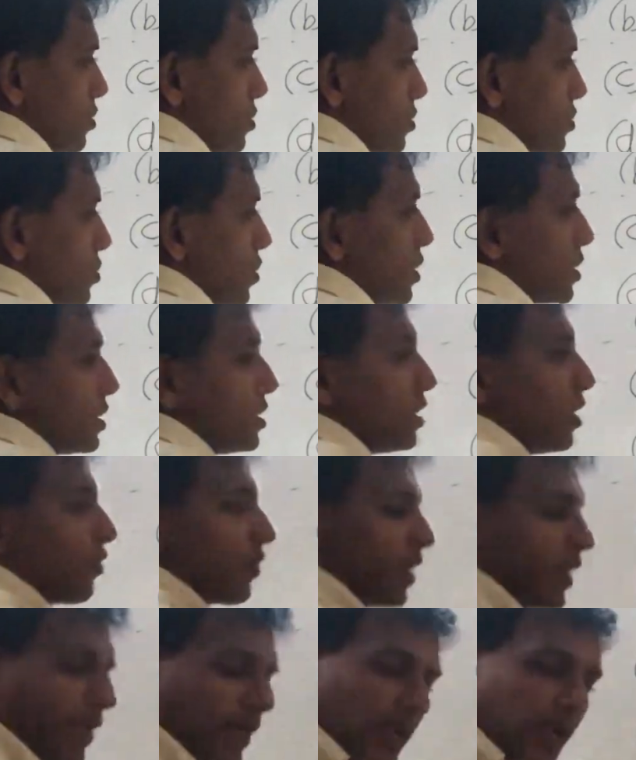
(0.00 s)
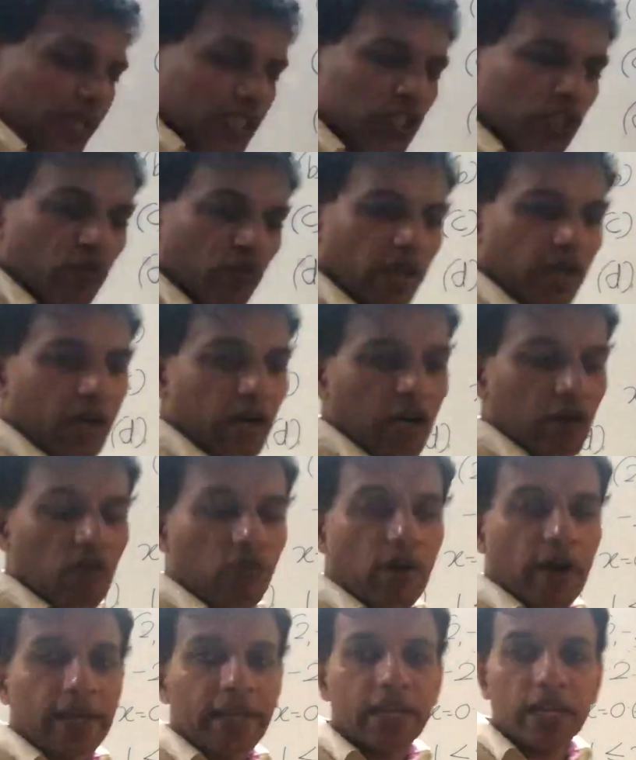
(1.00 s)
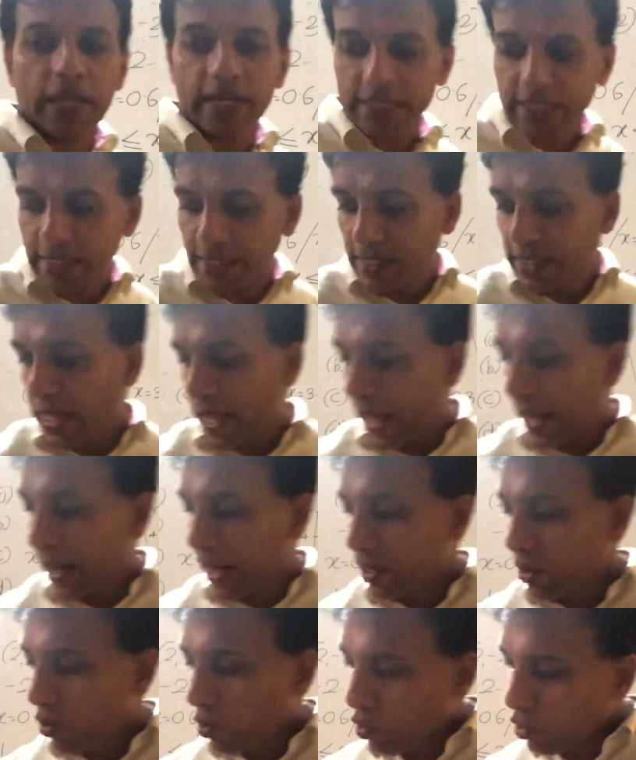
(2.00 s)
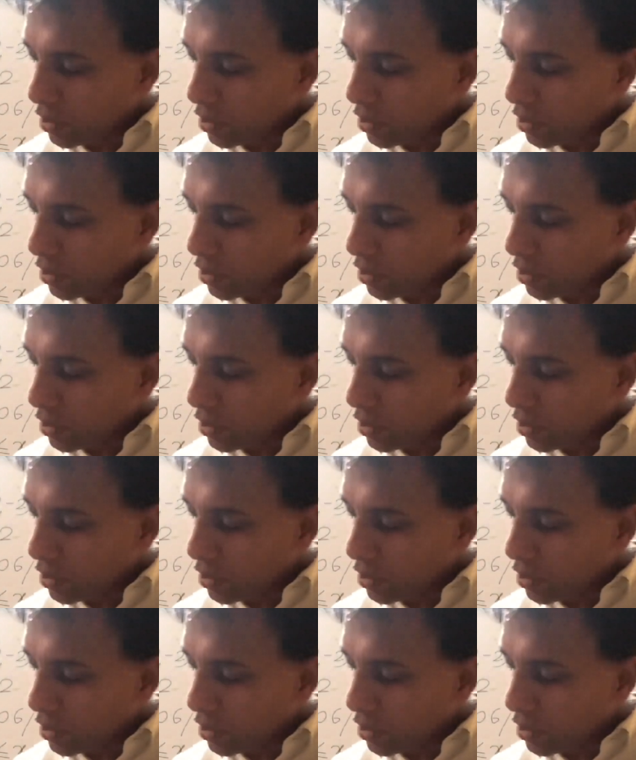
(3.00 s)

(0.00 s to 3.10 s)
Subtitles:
So it's the range where y less than or